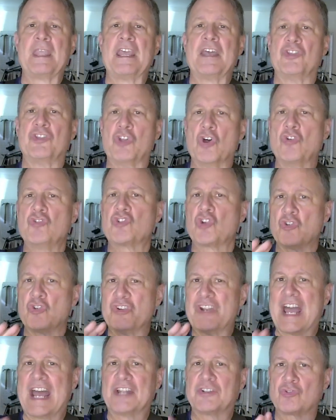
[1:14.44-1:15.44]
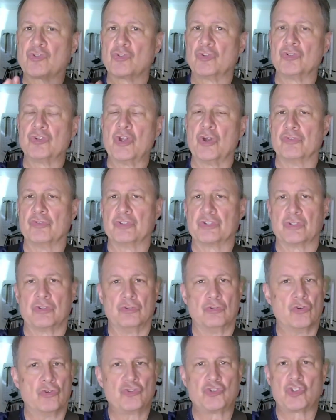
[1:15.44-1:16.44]
Those are natural notes,
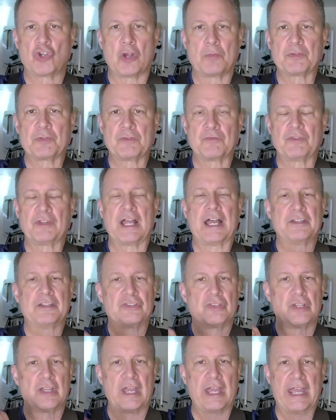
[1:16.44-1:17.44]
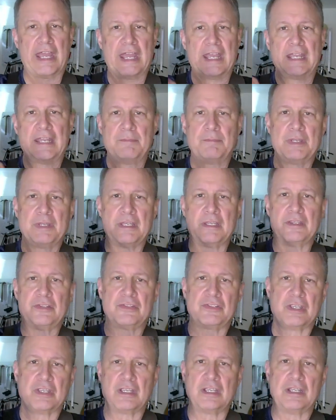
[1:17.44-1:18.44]
no sharps or flats, A, B,
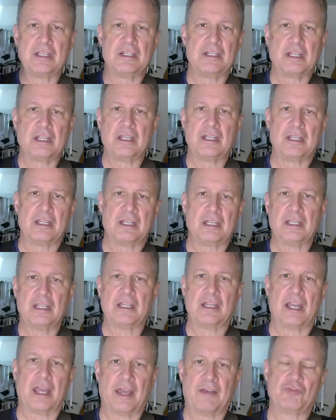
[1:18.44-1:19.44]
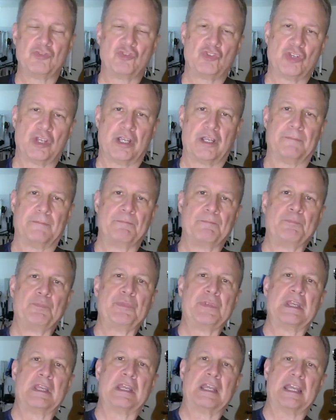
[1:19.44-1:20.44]
C, D, E, F, G.
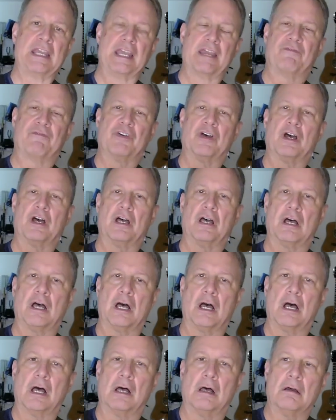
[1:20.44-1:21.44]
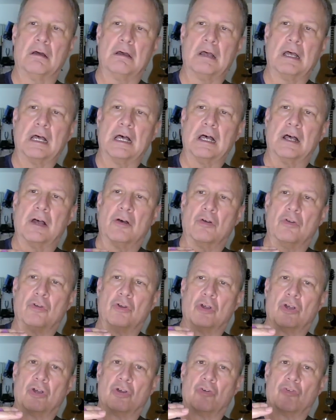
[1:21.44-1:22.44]
If a
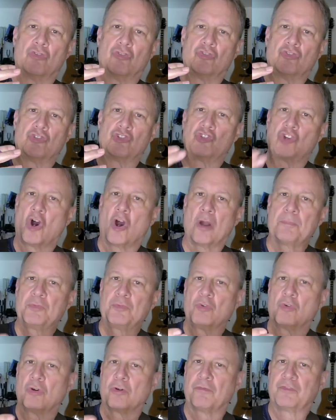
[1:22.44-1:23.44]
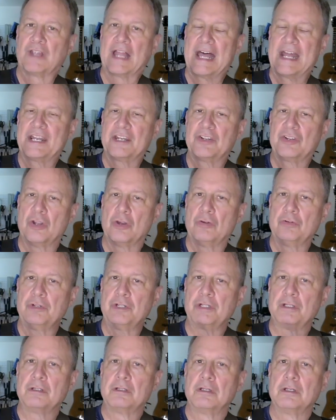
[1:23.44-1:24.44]
sharped or a flatted note,
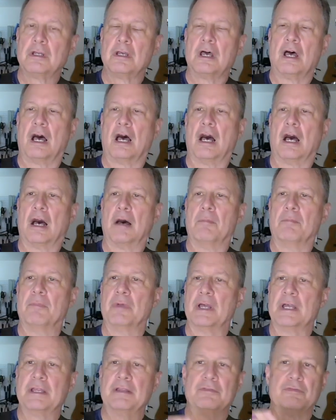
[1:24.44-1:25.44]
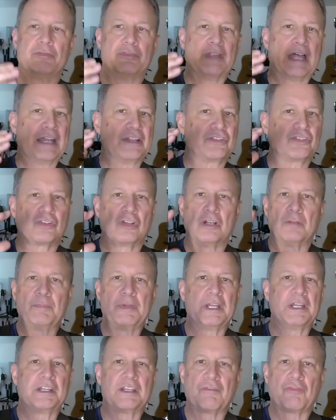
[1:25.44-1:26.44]
that's going to be
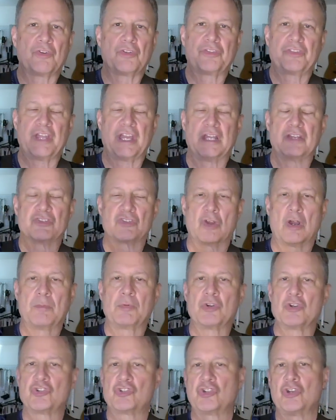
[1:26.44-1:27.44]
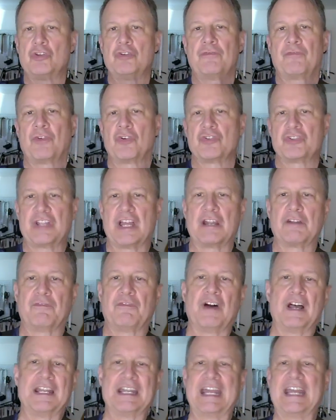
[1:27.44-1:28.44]
a different thing. So I'm going to show you first how to
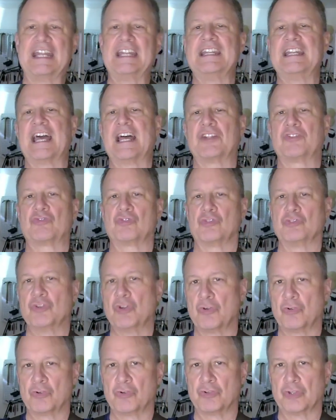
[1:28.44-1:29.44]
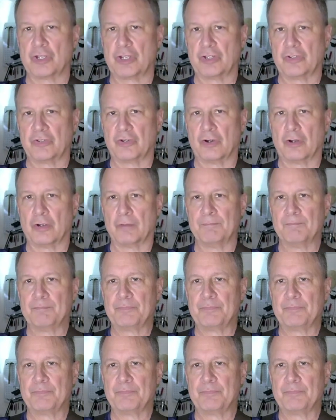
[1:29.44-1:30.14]
find any natural note on the guitar.